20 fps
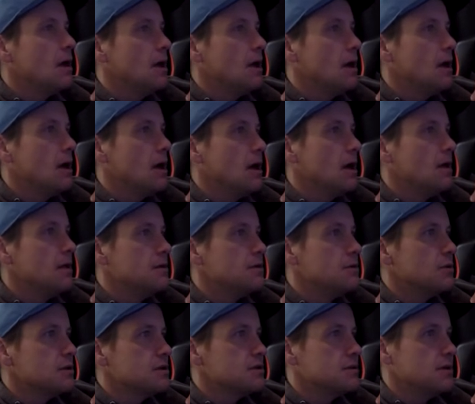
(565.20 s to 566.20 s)
The
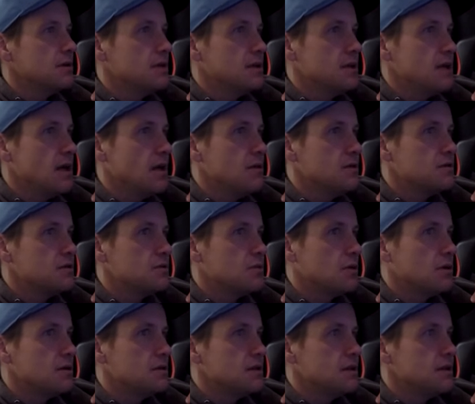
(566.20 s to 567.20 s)
dorsal. The yellow
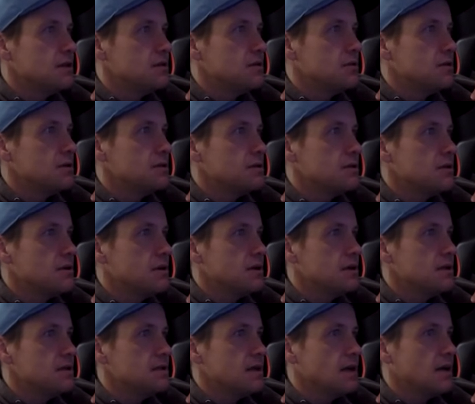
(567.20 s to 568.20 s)
swirls on the dorsal
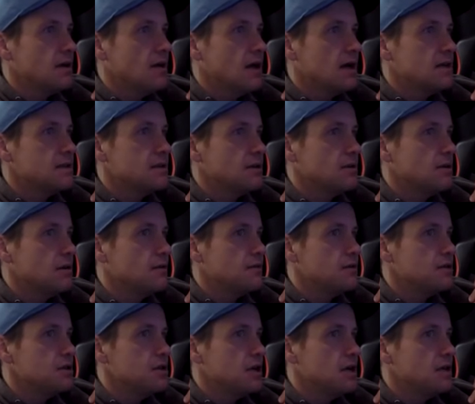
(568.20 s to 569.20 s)
is a classic look
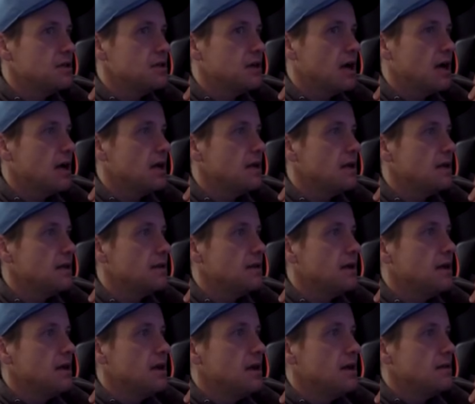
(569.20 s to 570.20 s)
for GHI, yet
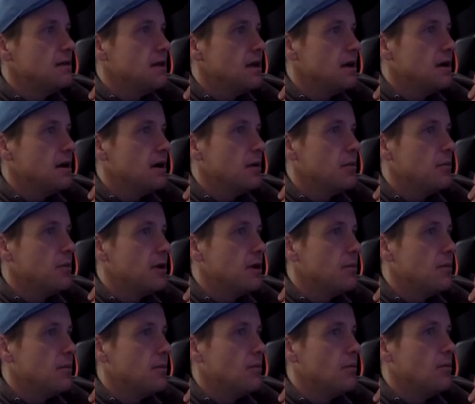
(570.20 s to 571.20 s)
they are a
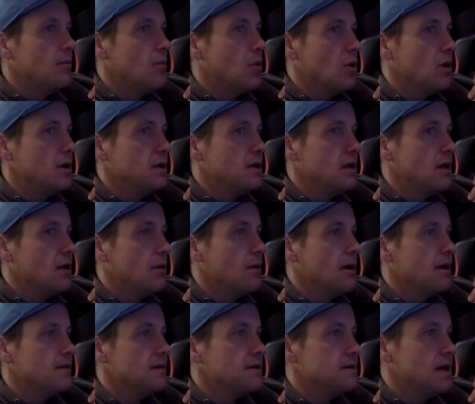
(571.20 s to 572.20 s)
bit more yellow
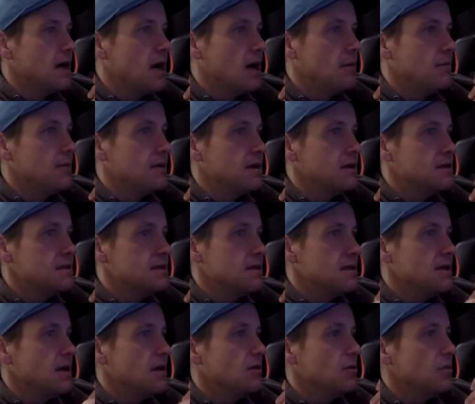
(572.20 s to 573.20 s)
at the top because of
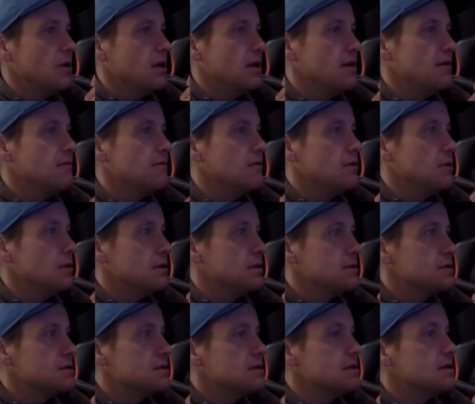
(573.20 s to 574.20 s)
the yellow belly
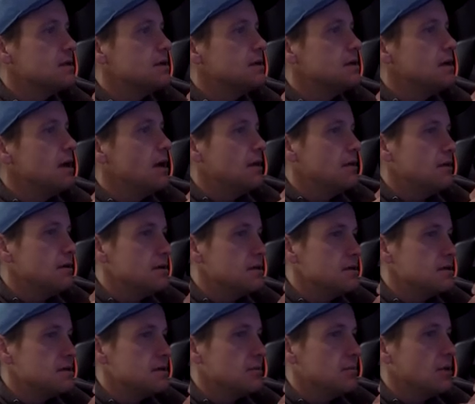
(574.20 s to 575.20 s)
influence. There
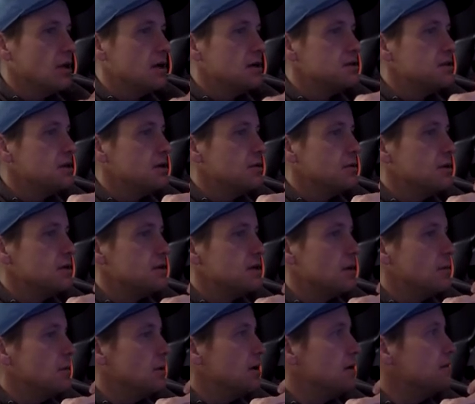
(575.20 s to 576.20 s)
is some blushing, which I
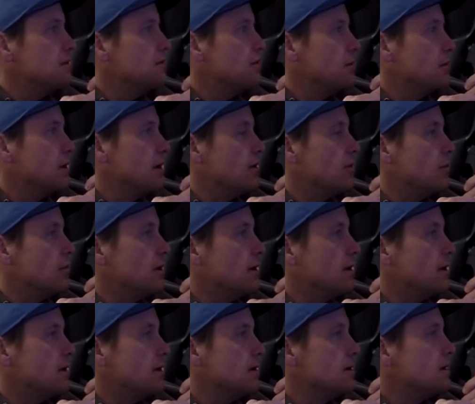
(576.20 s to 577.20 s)
believe is from yellow
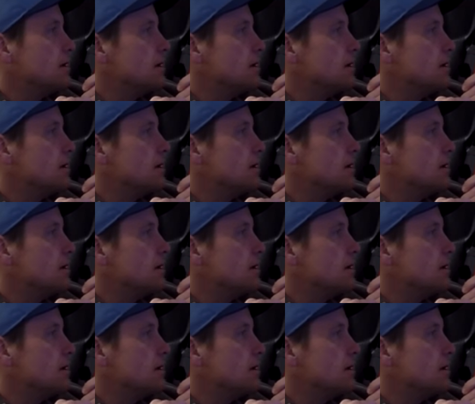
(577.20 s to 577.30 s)
belly.